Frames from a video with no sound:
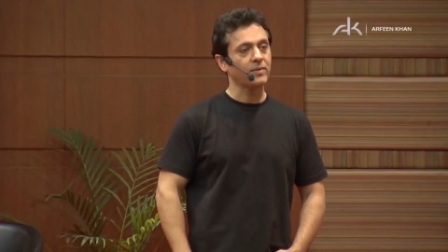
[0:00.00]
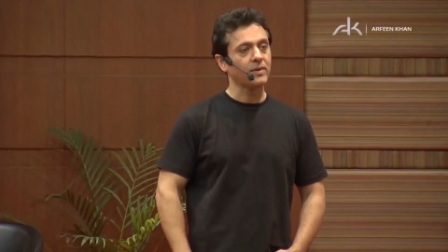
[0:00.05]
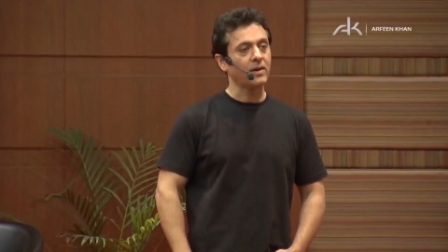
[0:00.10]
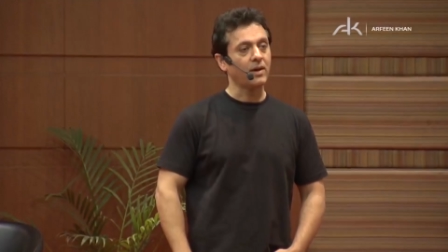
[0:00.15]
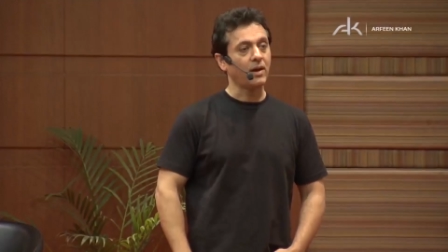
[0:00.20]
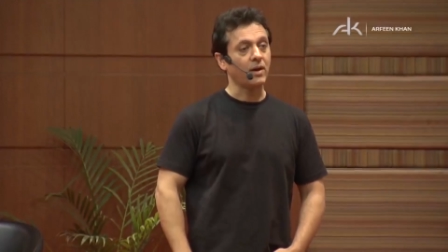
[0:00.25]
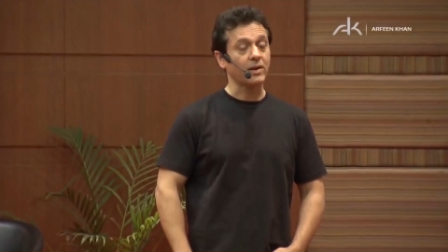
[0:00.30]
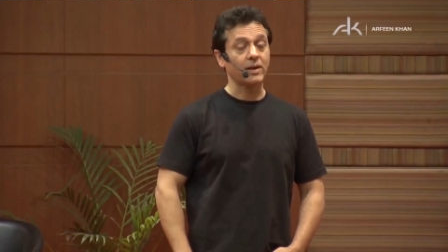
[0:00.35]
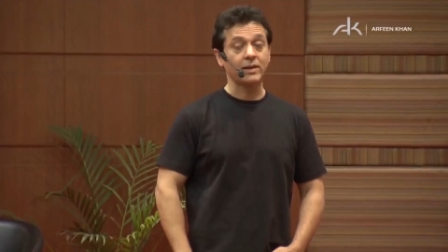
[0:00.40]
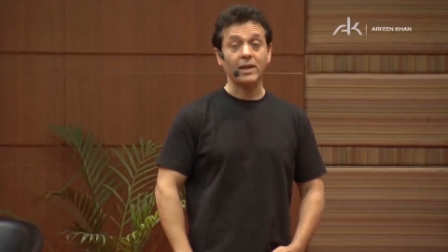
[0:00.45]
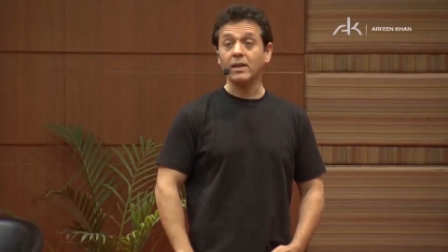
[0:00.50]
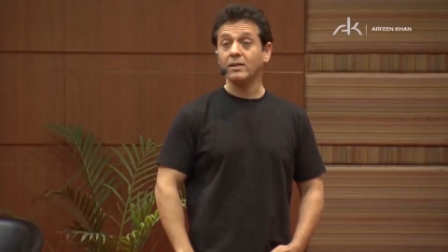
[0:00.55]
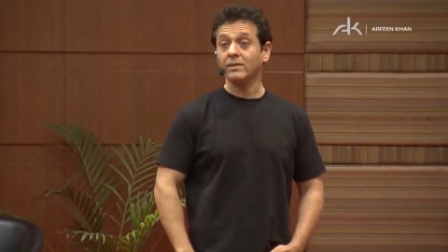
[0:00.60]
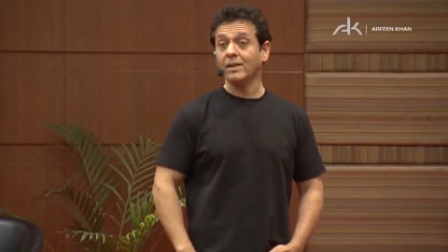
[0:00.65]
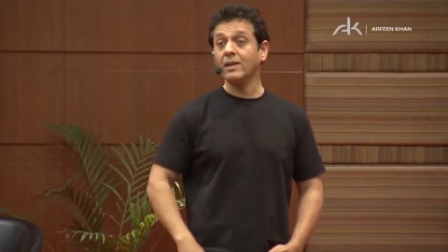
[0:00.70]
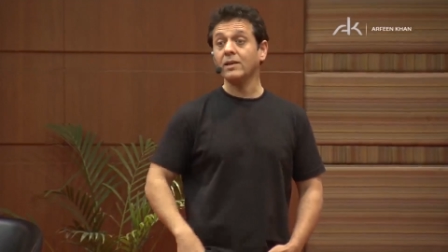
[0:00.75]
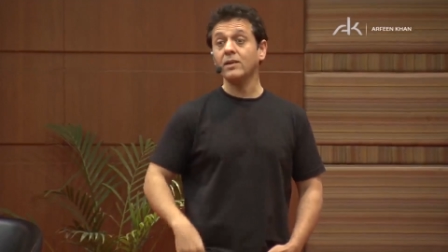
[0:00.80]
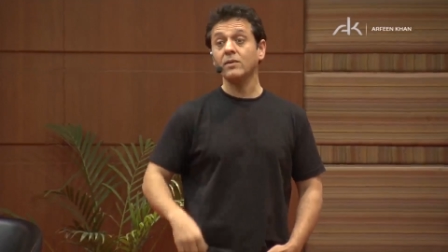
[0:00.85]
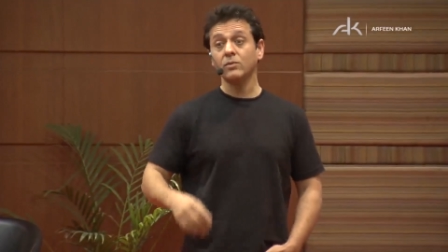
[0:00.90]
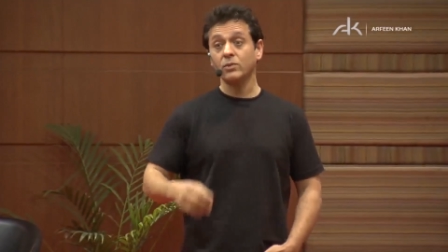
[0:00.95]
Okay,
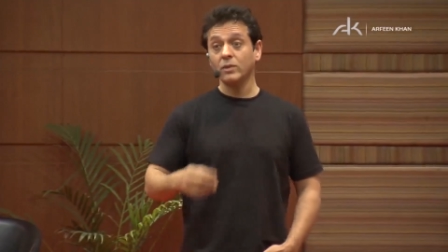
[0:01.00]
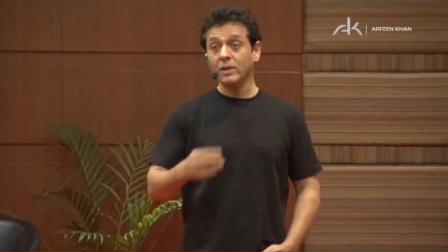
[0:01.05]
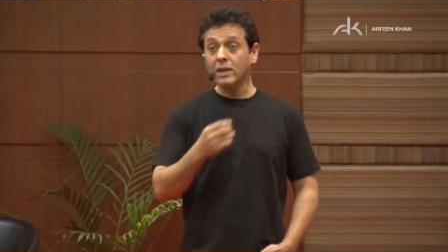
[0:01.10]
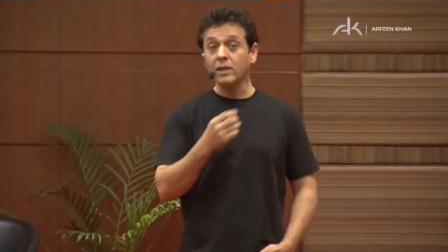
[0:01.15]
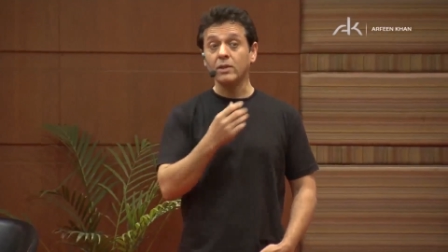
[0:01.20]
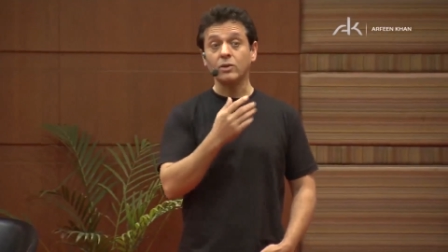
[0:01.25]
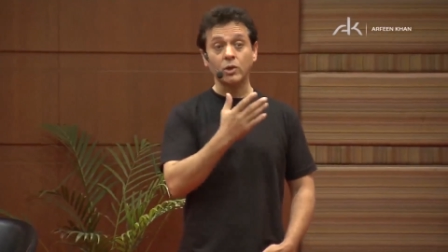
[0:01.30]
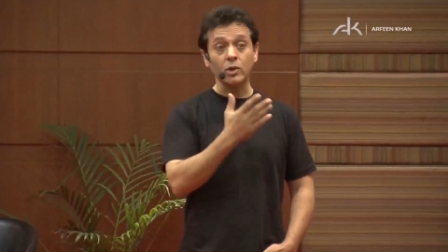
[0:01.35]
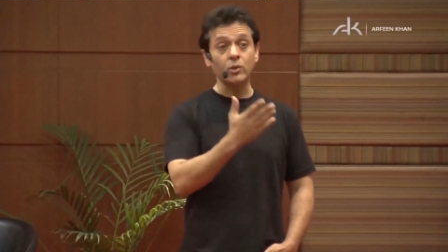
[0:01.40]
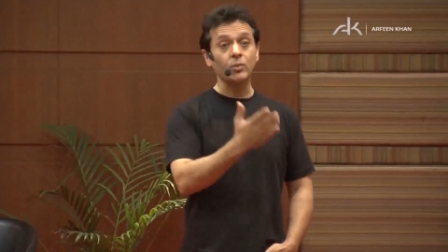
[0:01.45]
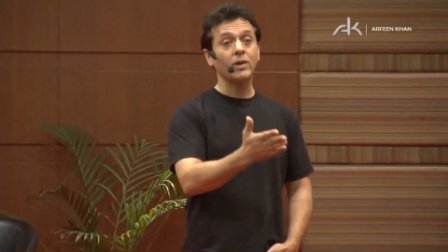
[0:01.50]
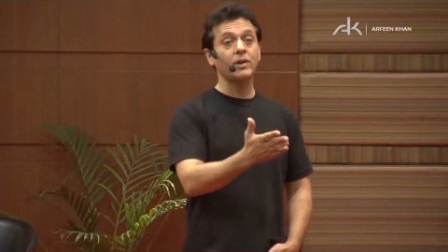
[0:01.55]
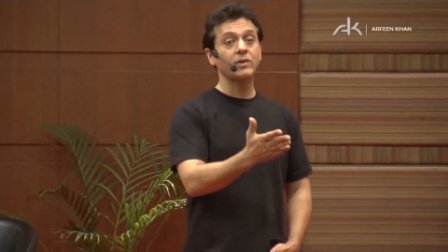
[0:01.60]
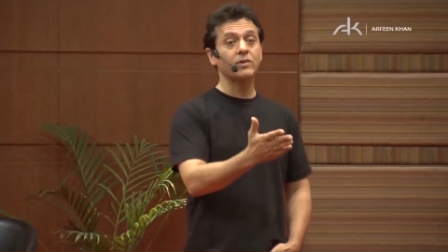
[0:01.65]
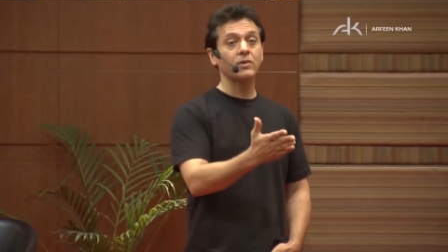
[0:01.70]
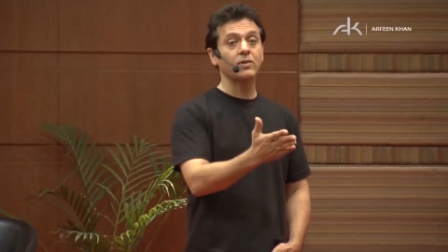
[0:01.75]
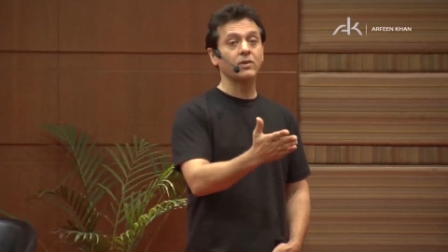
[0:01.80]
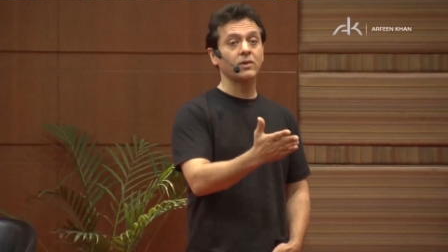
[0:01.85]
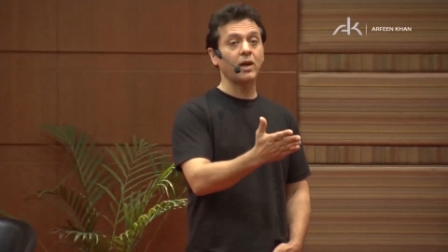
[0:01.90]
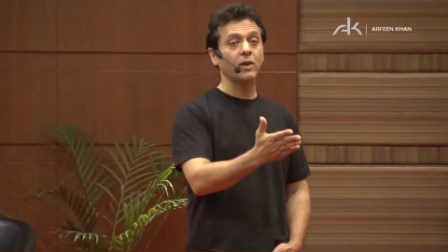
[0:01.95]
that's a really good one
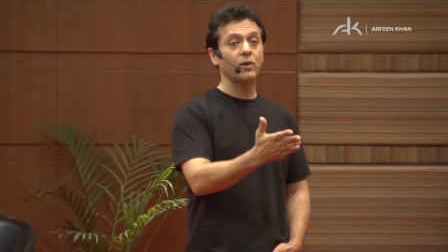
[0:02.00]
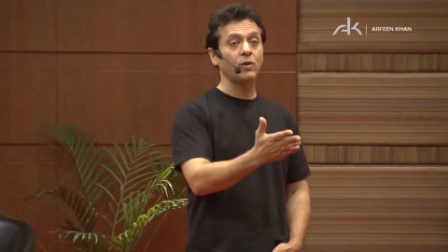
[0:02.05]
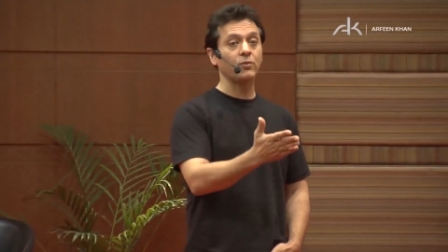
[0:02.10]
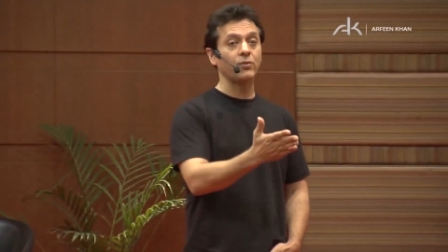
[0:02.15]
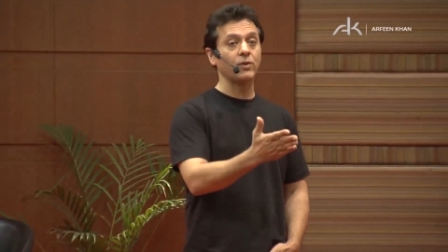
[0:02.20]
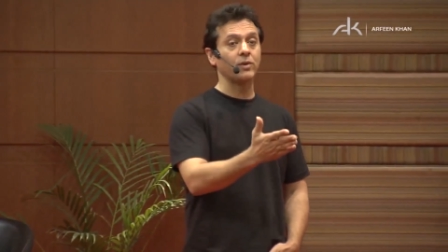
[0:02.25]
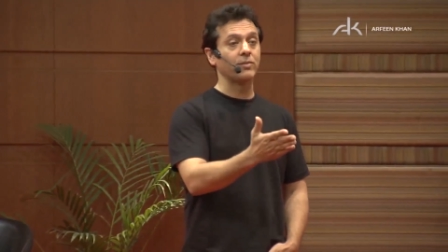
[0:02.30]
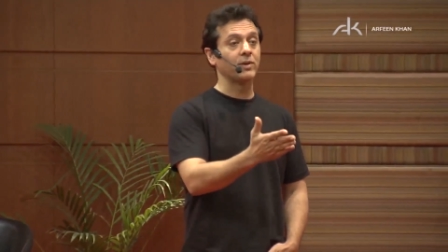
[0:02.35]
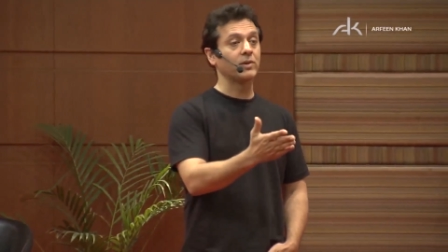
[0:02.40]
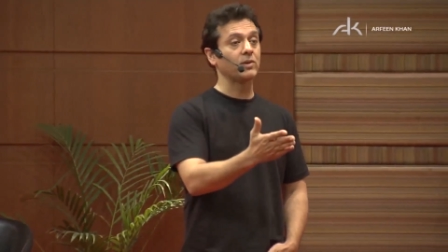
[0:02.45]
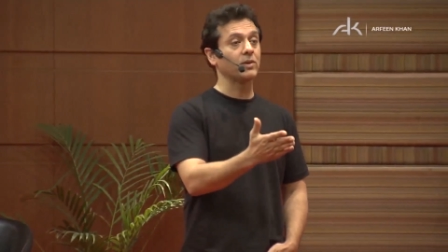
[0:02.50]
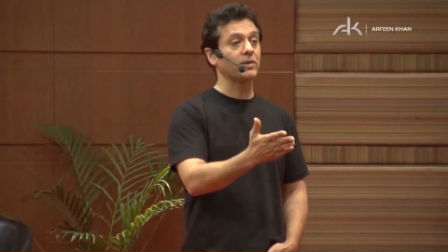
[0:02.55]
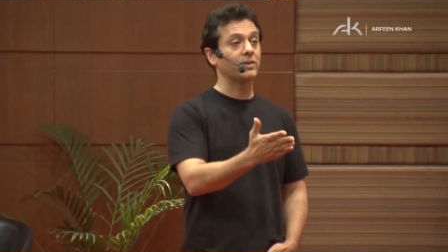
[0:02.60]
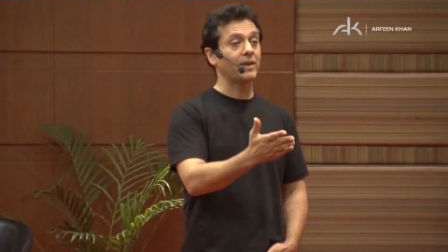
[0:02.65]
to start off with because